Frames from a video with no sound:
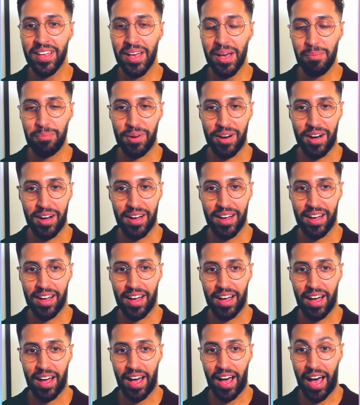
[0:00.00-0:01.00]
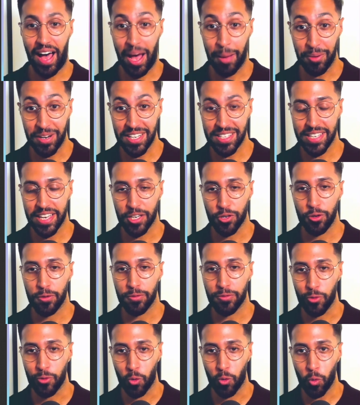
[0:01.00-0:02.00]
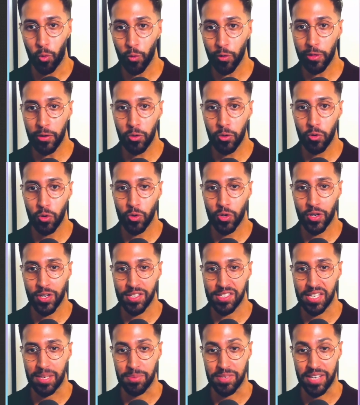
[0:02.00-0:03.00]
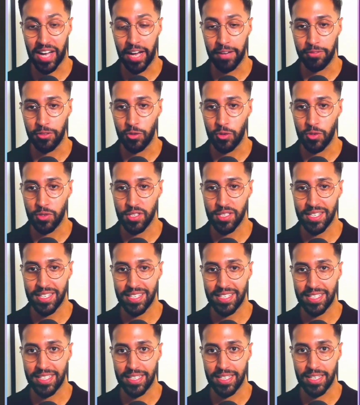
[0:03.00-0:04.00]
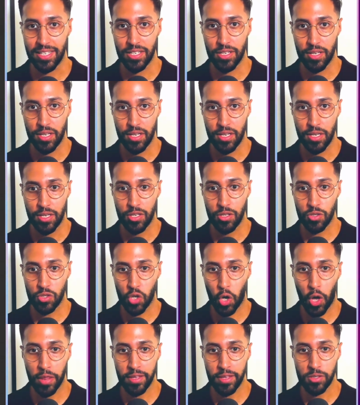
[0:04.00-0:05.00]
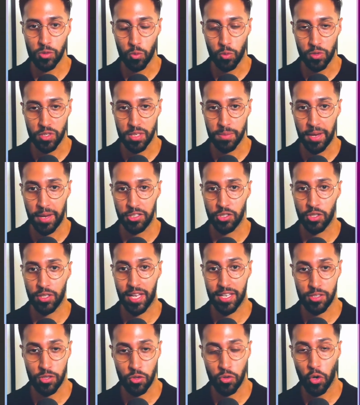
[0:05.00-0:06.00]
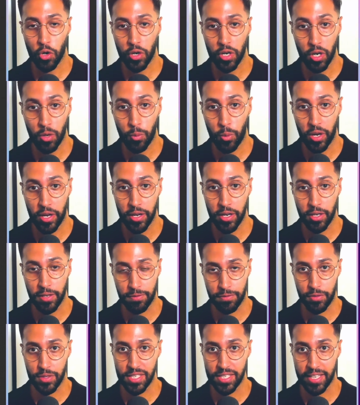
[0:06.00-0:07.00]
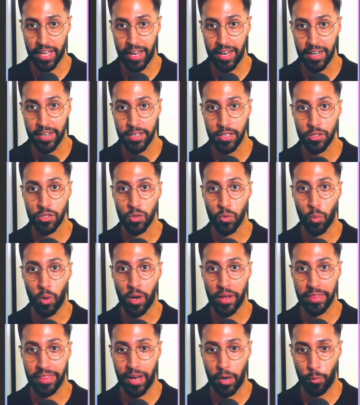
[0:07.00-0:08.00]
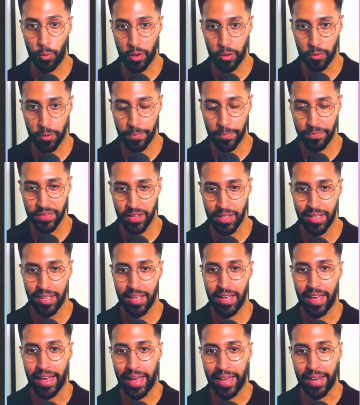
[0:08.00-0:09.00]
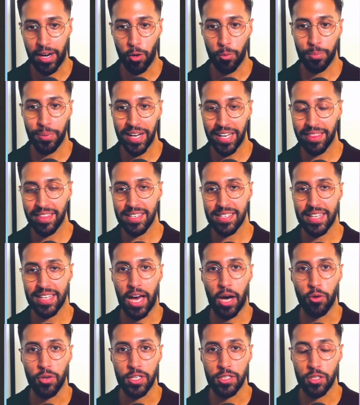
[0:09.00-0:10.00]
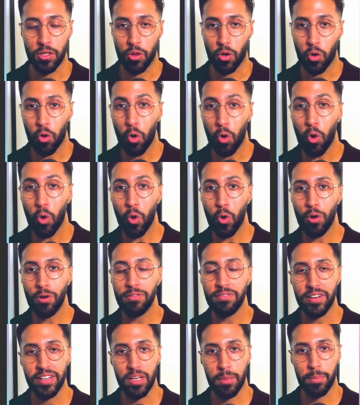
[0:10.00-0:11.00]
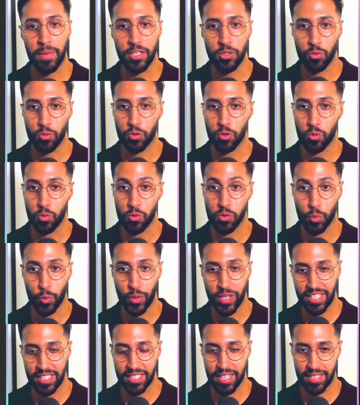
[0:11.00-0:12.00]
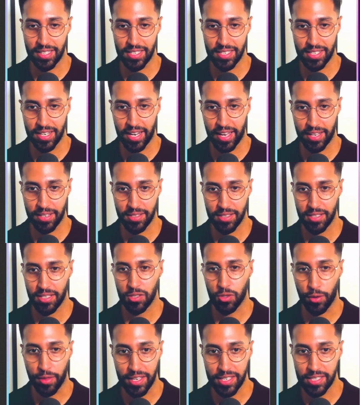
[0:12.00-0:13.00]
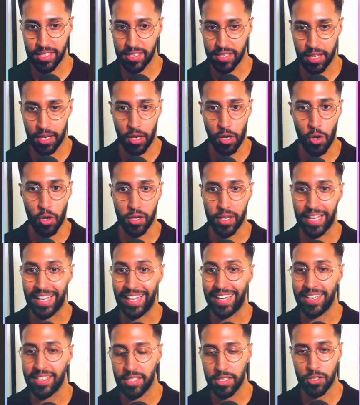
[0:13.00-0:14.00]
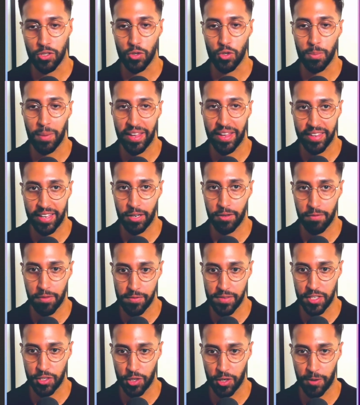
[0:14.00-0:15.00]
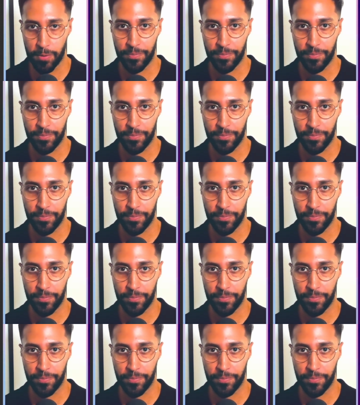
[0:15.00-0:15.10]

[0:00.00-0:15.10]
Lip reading: but I'm going to take you through all the core concepts I've used to turn this automation that's not going to work if we scale it to one that will. And I'll break this down into the core fundamental tools we need to understand. So this is going to look easy to you by the end of the video.